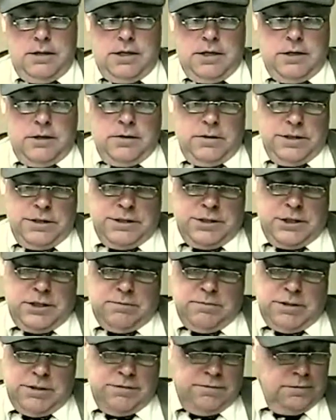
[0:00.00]
I always
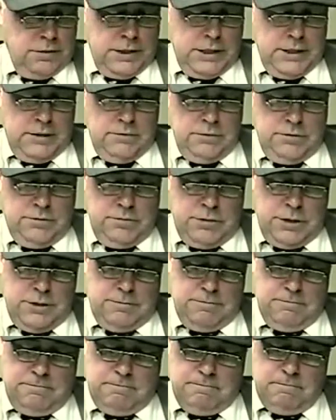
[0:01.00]
take my flag with
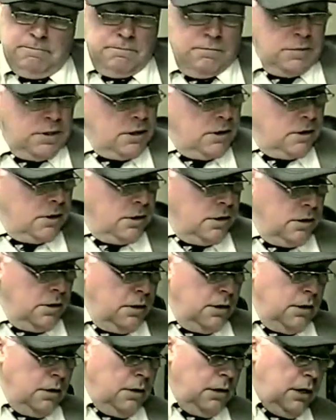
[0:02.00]
me.
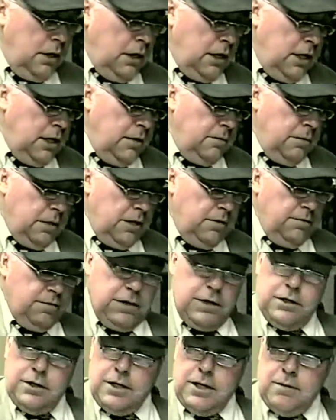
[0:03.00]
And I have my
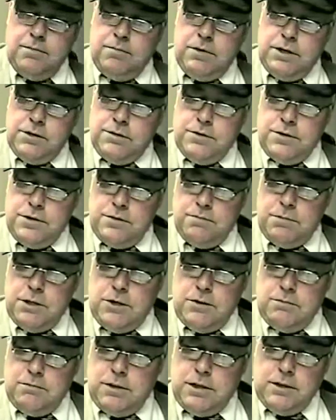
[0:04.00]
Vietnam Veterans
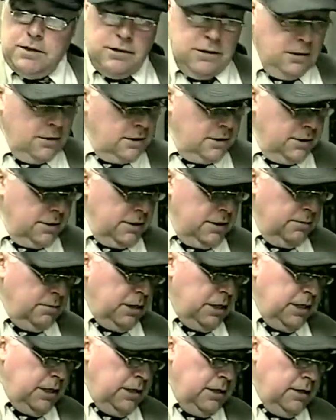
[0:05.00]
belt buckles and
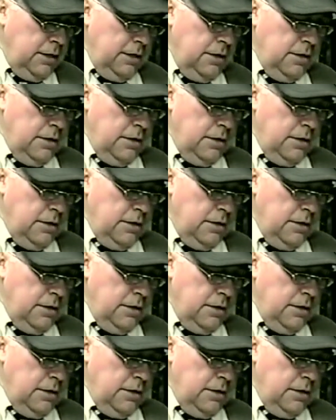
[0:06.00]
my